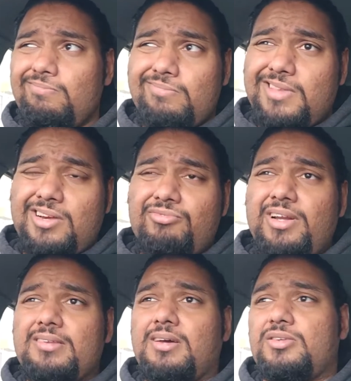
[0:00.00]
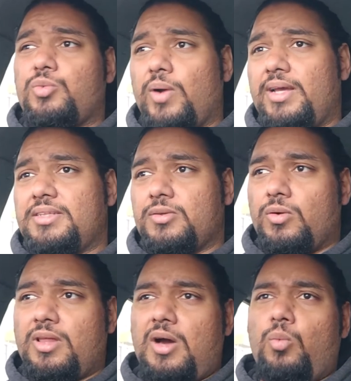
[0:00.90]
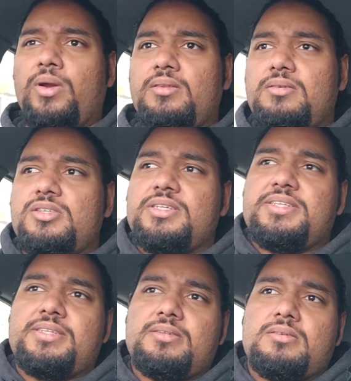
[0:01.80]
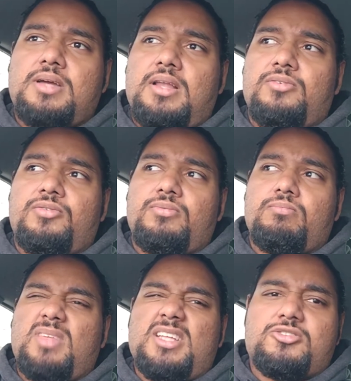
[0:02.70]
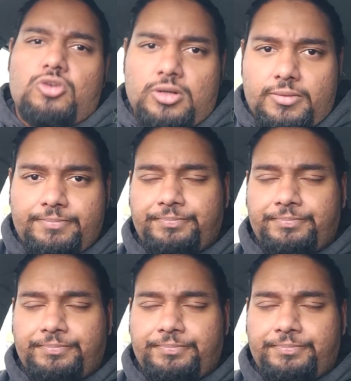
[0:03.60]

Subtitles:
Didn't really touch weights and all that, and wanted to just kind of get stronger.